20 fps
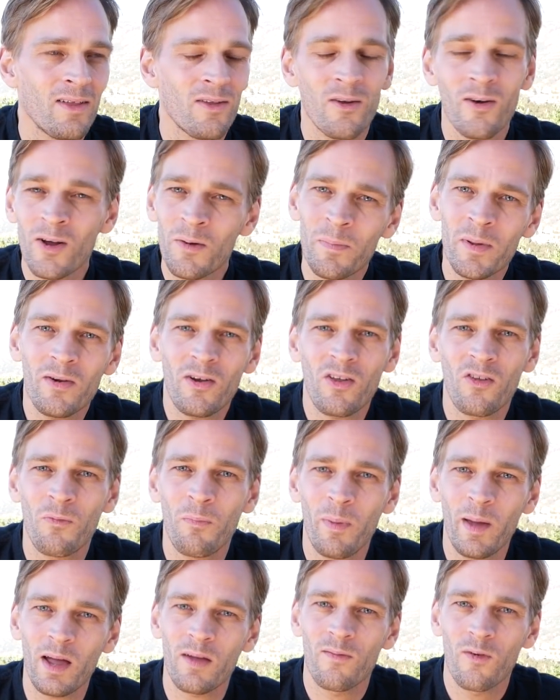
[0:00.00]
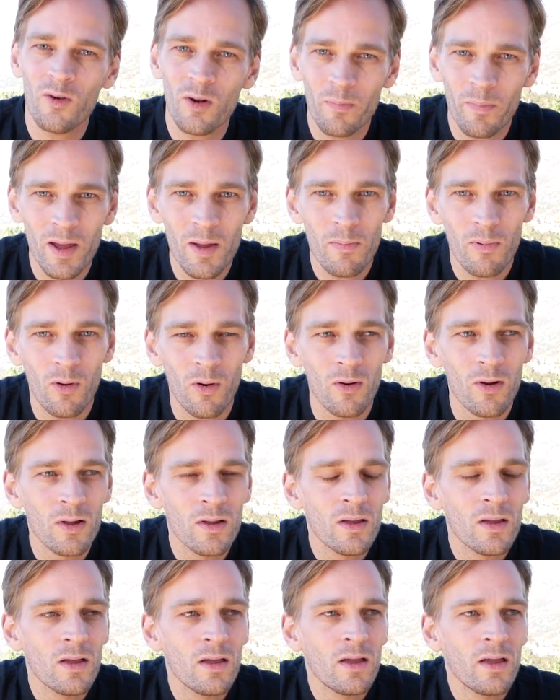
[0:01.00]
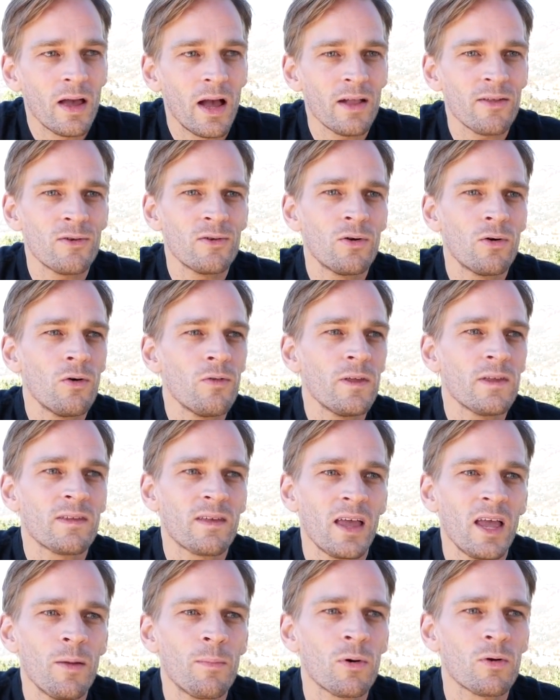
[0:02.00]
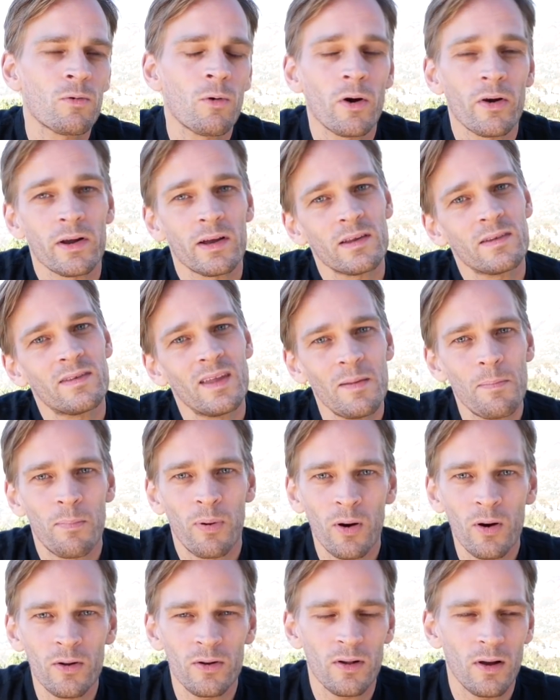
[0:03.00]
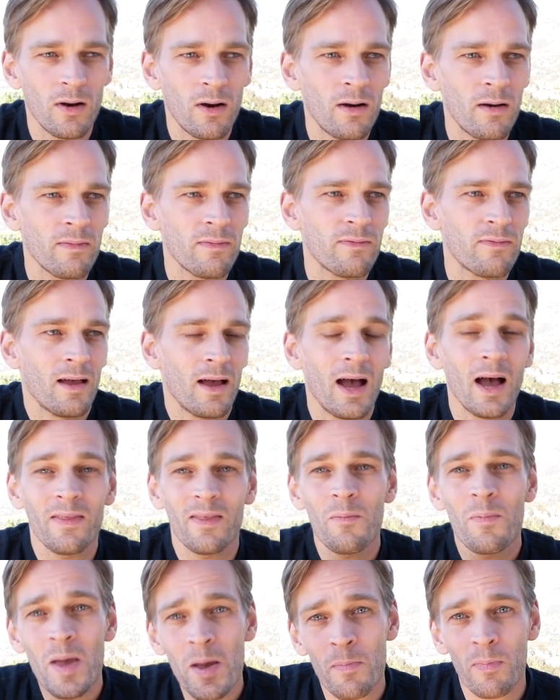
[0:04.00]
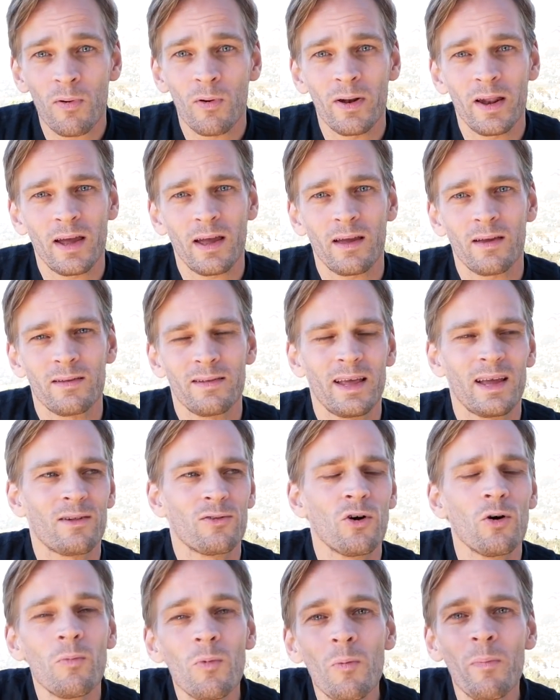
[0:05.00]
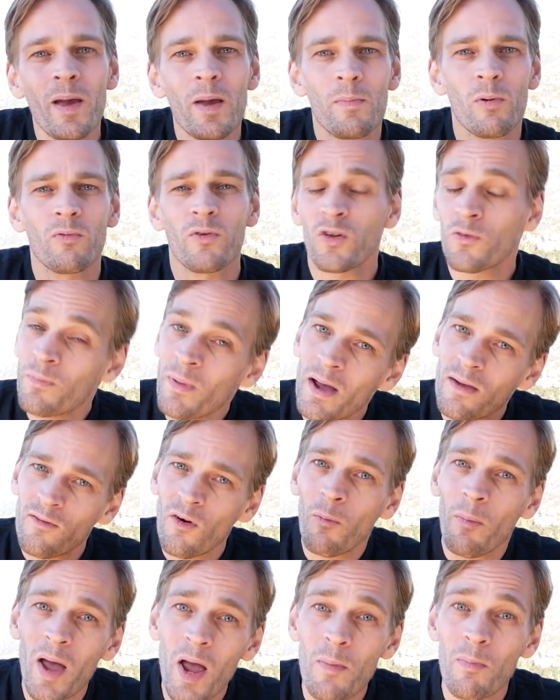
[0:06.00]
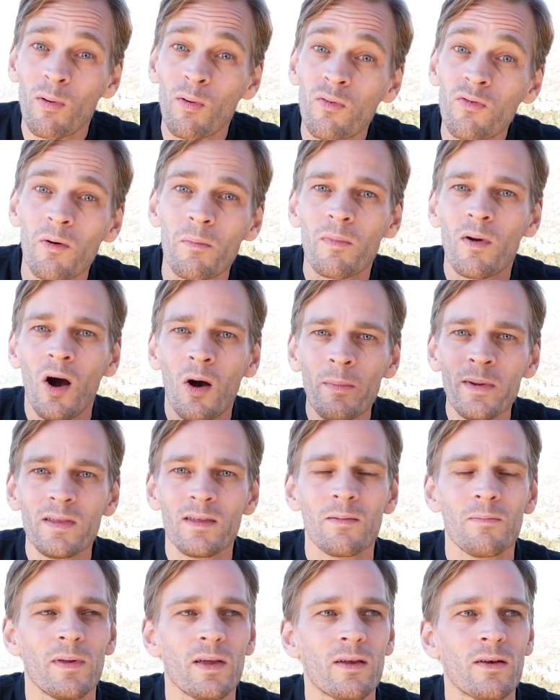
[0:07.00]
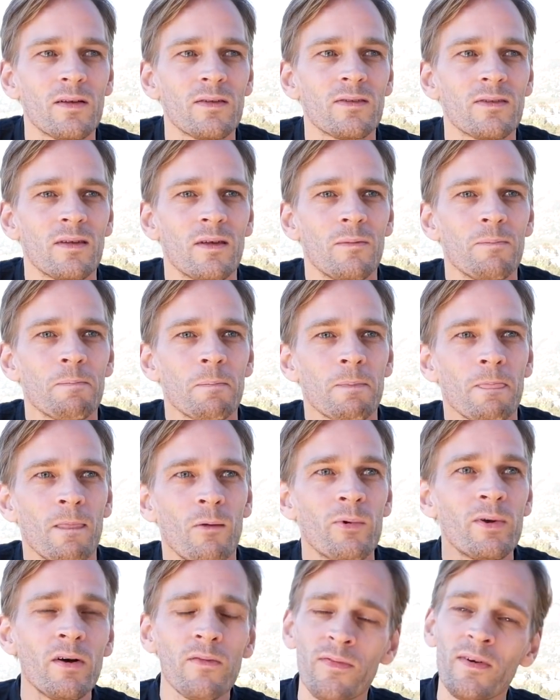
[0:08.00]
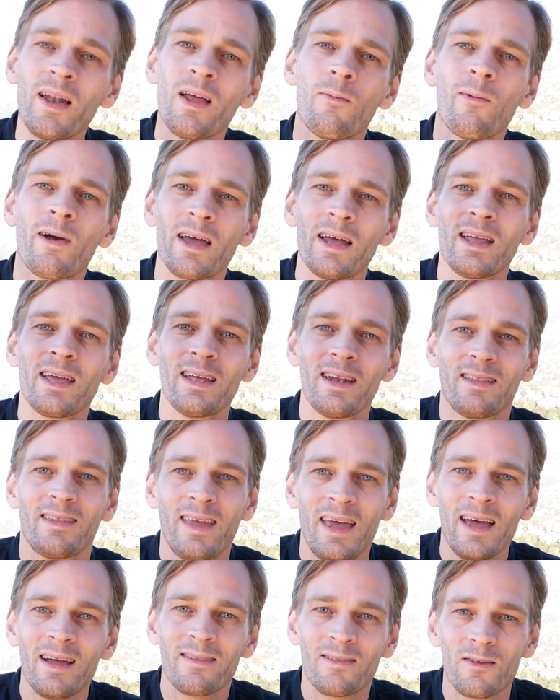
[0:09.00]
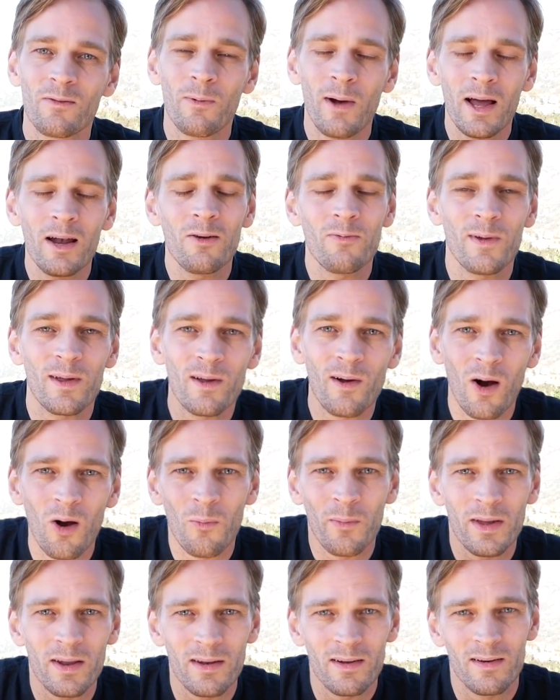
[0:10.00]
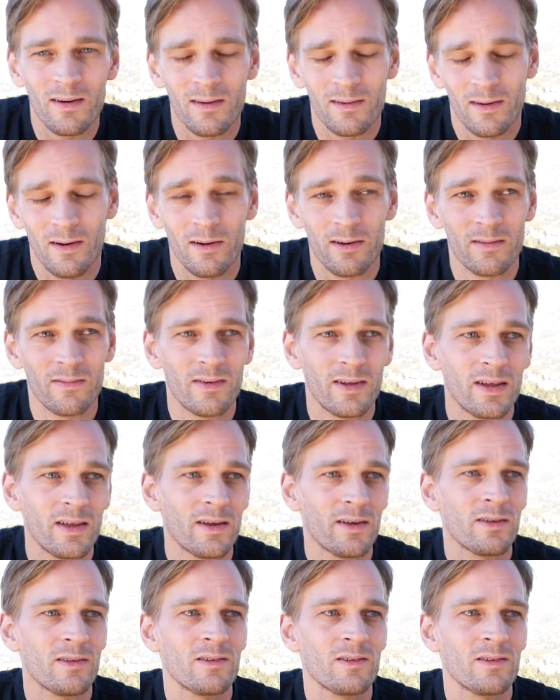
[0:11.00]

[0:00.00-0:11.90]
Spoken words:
You've got to be respectful to people. And you know, all these keyboard warriors, they put off other people, like normal people, respectful people, from commenting because we all feel like we're going to get attacked as well if we comment on a video.